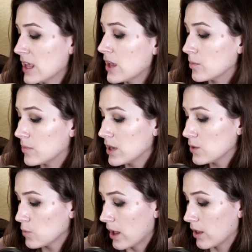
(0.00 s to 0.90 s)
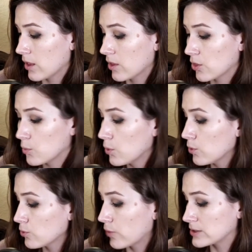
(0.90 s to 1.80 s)
Meanwhile, the
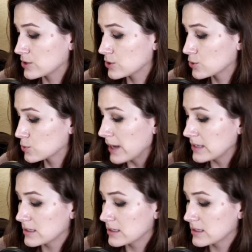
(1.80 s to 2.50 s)
wolf ran straight